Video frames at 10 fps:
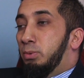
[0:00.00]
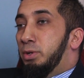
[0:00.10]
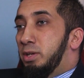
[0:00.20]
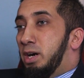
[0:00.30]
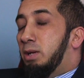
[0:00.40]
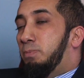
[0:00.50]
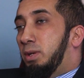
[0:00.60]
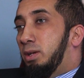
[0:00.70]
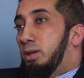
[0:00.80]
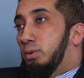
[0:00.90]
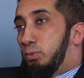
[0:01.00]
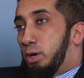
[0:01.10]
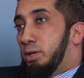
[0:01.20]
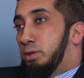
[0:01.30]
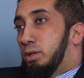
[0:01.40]
would not be
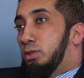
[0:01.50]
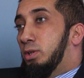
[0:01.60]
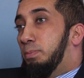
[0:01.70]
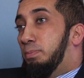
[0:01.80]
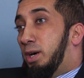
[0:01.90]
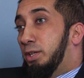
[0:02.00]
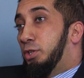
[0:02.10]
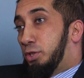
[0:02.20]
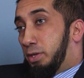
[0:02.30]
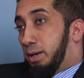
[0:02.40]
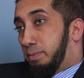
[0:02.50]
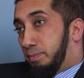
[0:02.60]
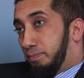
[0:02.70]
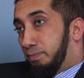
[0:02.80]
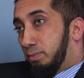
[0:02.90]
one to punish
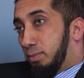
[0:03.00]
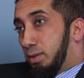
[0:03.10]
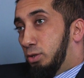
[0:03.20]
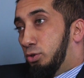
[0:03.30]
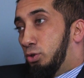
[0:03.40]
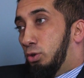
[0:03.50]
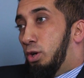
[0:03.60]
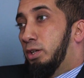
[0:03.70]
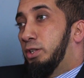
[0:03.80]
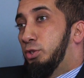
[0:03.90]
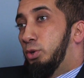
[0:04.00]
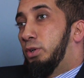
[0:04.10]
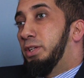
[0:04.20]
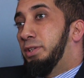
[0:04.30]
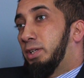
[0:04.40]
them so long as
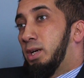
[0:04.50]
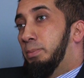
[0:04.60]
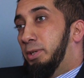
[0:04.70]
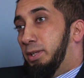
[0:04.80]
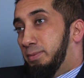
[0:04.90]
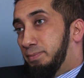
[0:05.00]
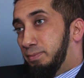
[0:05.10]
you're in their company.